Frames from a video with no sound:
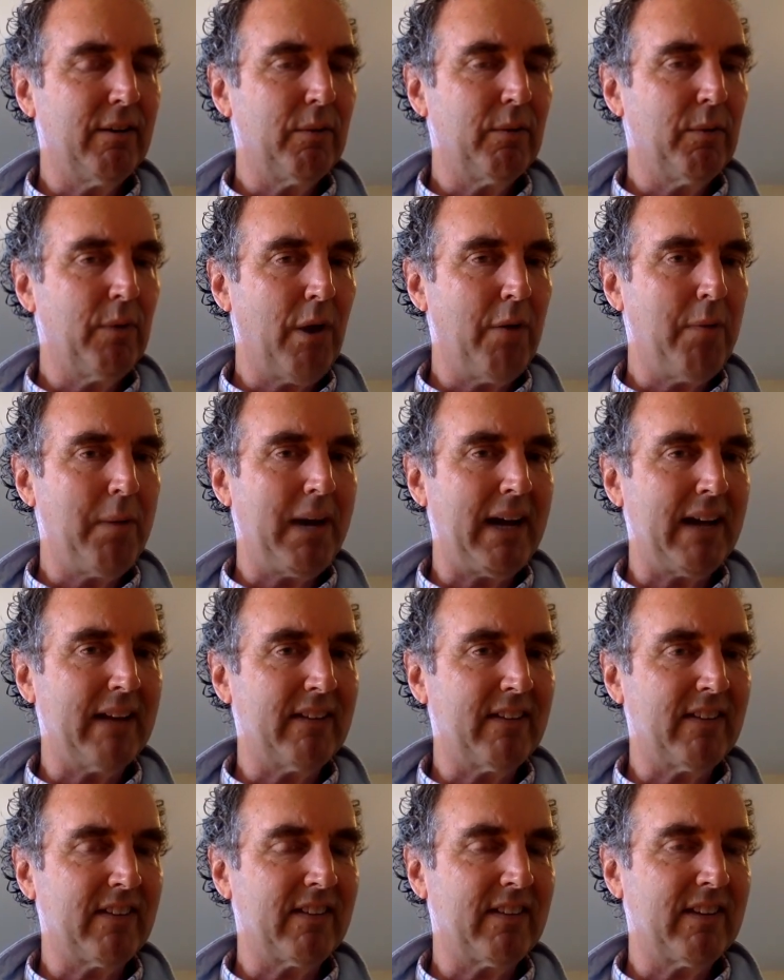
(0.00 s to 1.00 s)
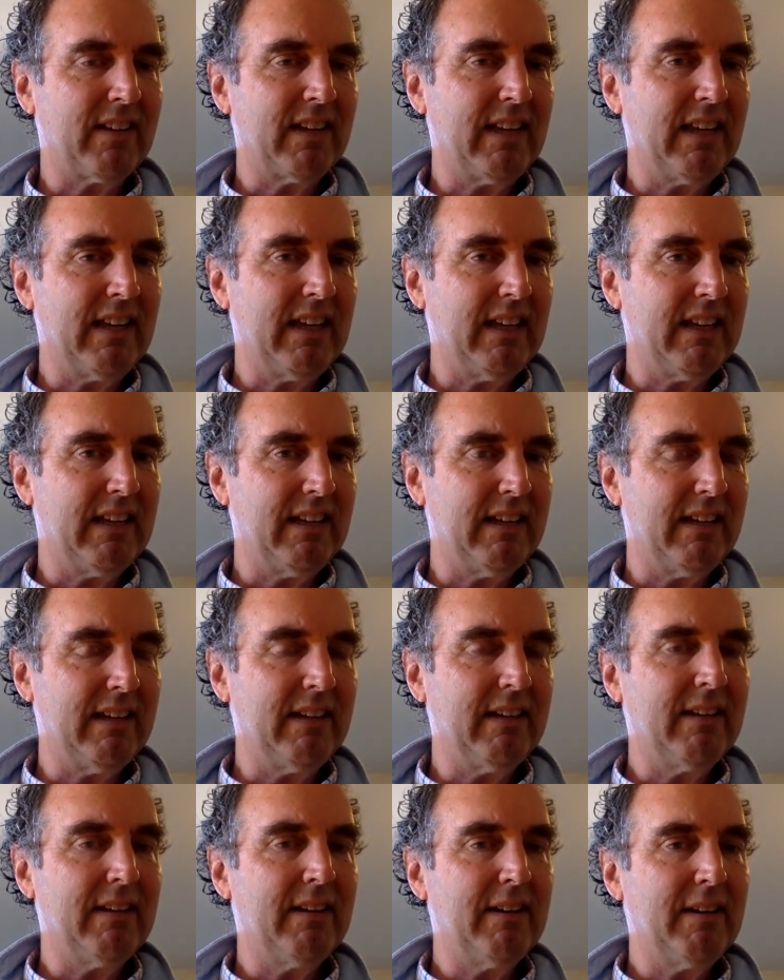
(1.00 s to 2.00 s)
robots
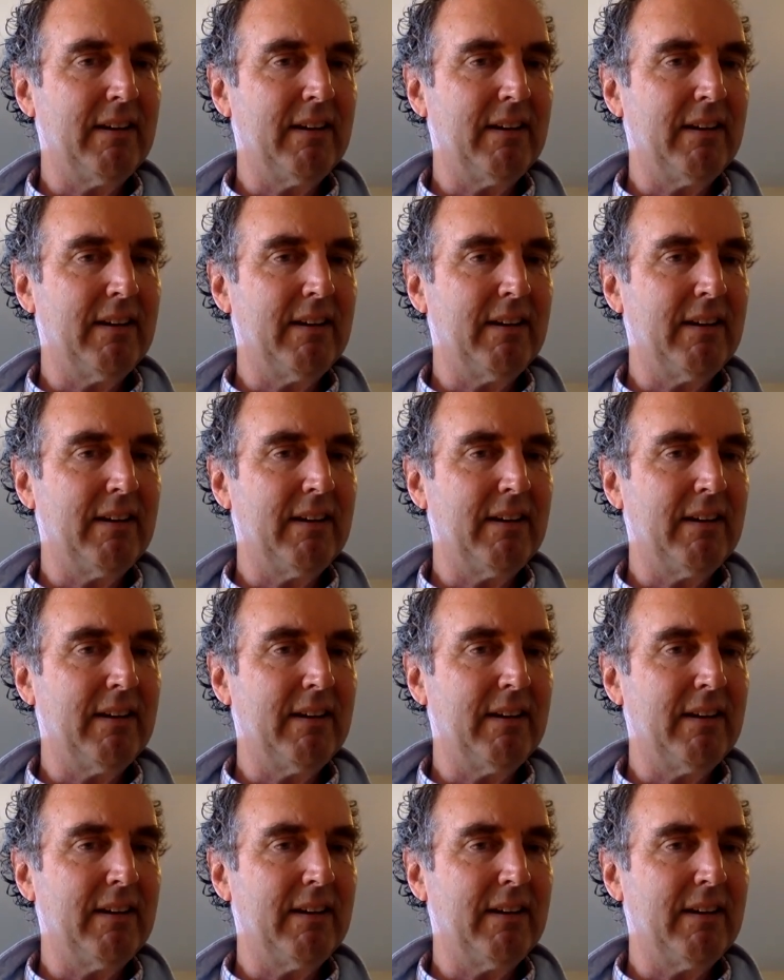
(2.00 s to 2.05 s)
in